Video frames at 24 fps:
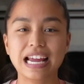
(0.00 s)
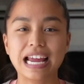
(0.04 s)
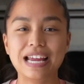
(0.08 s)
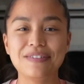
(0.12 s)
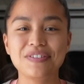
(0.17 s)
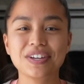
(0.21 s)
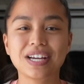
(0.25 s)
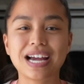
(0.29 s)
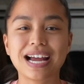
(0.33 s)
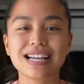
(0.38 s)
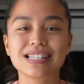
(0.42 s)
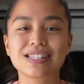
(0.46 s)
If
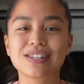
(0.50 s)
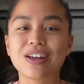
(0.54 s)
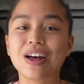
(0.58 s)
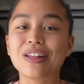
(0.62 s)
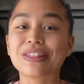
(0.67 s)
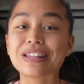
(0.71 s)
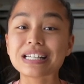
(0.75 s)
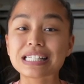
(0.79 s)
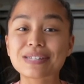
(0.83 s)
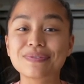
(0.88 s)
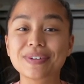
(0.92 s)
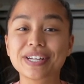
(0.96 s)
you guys saw
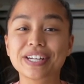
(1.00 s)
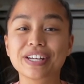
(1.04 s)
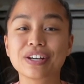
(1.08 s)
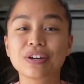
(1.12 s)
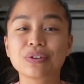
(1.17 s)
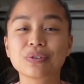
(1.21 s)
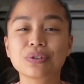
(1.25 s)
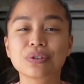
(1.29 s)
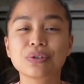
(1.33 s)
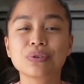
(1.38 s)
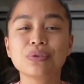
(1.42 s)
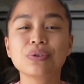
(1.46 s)
this video,
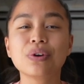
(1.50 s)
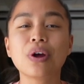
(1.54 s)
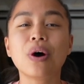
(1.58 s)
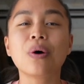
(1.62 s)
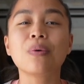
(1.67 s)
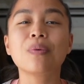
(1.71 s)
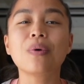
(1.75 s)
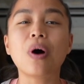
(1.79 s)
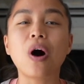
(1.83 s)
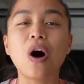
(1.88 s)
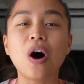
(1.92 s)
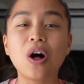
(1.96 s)
you
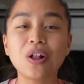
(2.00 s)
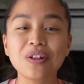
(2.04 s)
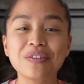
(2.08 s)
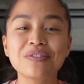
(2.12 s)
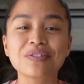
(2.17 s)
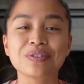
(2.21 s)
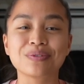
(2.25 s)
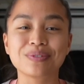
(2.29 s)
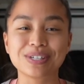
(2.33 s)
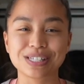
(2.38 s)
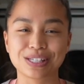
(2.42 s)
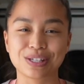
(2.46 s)
know all of
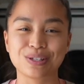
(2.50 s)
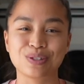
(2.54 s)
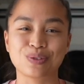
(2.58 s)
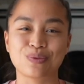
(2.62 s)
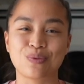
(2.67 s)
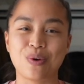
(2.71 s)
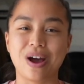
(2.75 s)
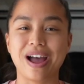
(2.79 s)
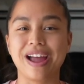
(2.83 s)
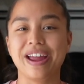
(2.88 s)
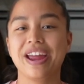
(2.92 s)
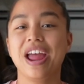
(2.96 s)
the reasons
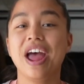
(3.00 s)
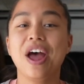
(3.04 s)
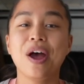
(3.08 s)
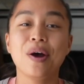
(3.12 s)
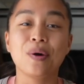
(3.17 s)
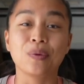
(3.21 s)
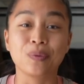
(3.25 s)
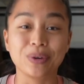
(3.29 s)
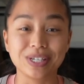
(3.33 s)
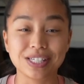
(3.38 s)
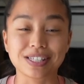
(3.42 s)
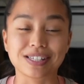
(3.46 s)
why
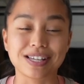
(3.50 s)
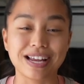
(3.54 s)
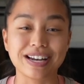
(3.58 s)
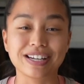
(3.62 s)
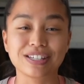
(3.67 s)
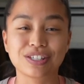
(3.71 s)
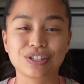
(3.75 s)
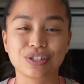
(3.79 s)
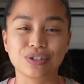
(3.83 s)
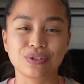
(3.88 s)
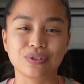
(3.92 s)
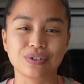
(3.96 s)
we decided
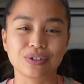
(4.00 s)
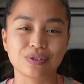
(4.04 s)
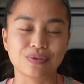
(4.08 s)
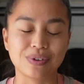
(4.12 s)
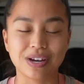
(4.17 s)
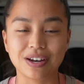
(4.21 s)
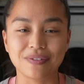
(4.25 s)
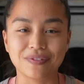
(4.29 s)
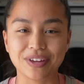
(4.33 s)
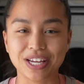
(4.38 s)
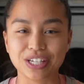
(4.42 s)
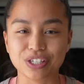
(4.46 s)
to do this
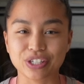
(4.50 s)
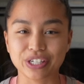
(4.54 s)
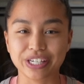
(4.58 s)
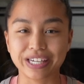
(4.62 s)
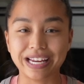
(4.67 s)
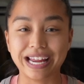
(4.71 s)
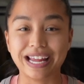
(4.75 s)
renovation.